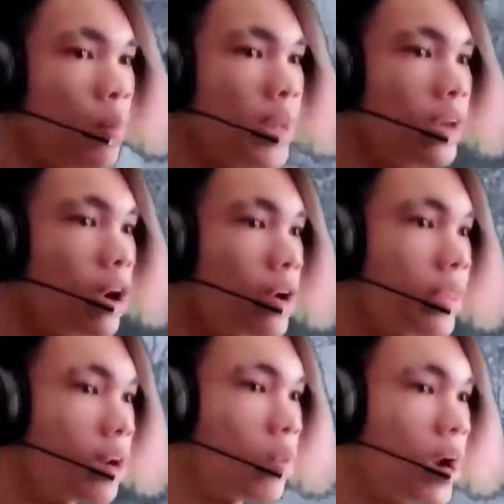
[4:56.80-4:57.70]
How many
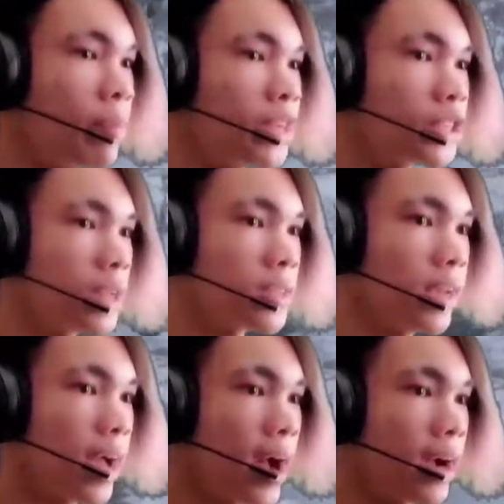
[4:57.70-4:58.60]
are there? Why are my
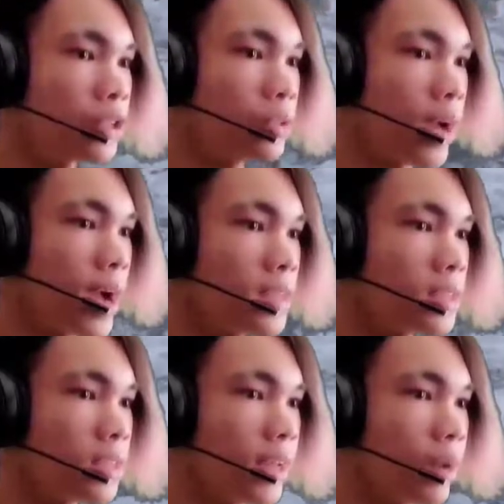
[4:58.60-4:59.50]
shots like actual
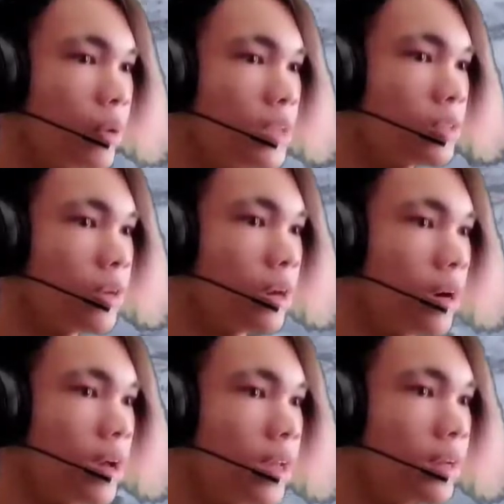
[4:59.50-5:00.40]
ass today? What is going
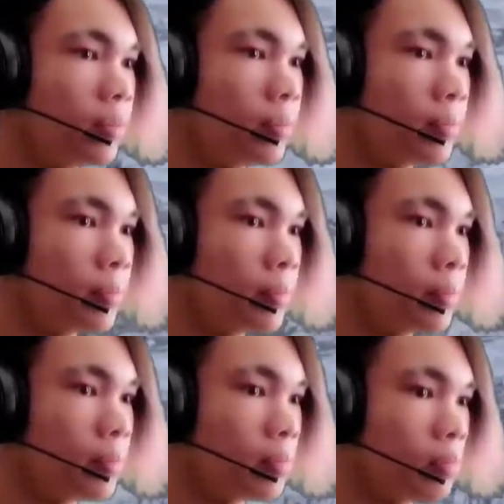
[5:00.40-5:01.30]
on?
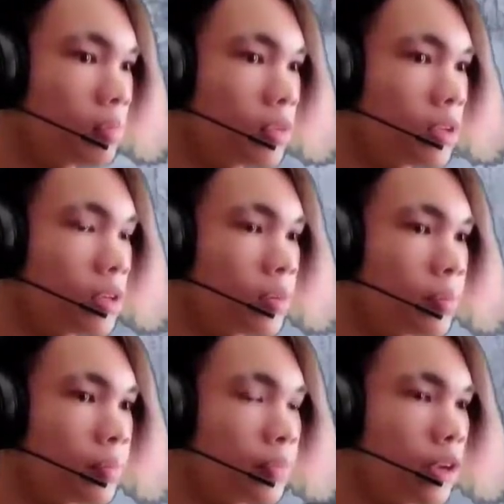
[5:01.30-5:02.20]

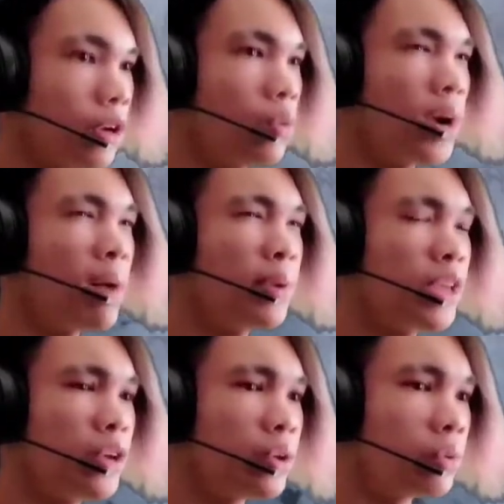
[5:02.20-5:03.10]
Oh, what
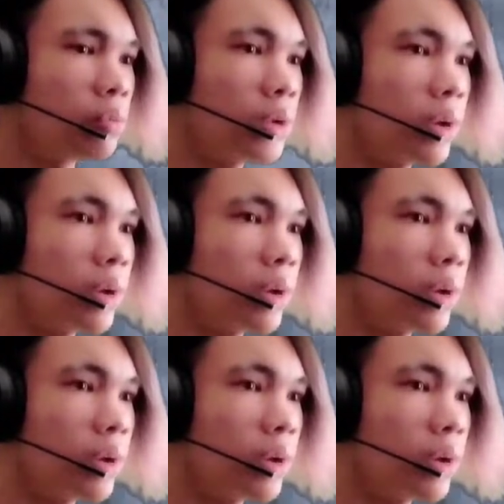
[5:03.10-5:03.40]
happened to you?